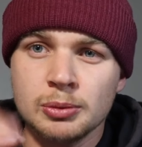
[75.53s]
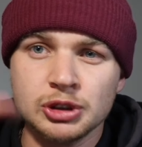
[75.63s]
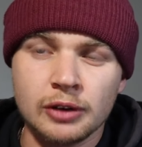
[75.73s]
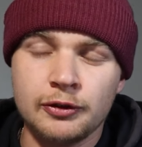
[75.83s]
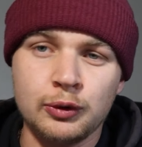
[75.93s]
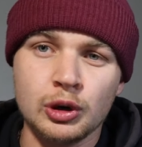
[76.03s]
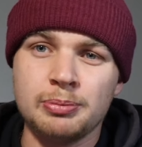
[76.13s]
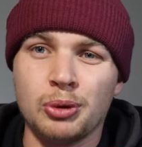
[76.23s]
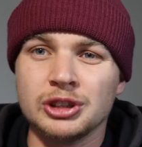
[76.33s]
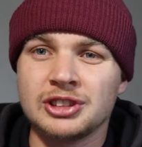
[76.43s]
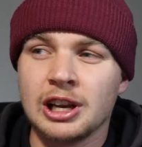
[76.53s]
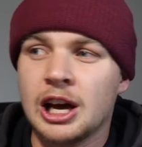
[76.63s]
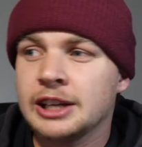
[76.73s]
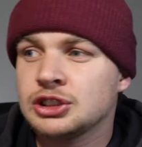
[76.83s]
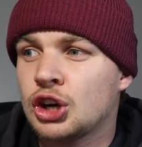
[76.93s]
Stormers on 40
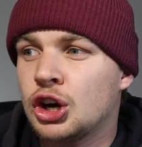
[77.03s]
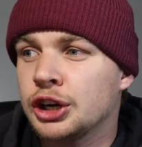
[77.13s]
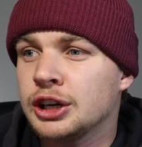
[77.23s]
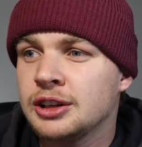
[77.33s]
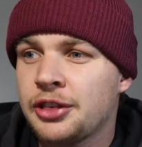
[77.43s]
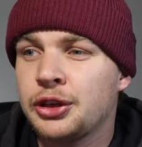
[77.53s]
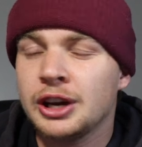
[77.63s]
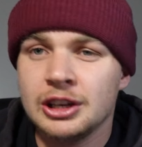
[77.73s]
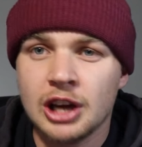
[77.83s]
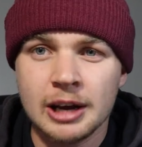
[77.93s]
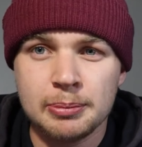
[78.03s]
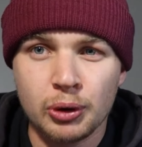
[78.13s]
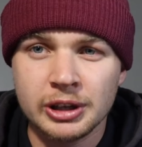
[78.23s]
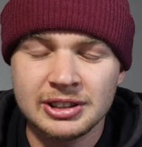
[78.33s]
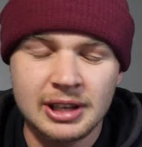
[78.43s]
points, the Lions on
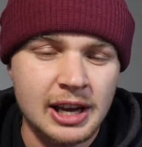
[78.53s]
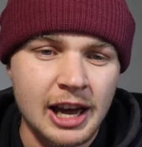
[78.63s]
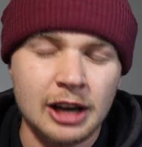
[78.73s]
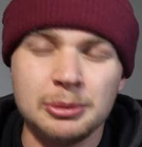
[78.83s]
39 points.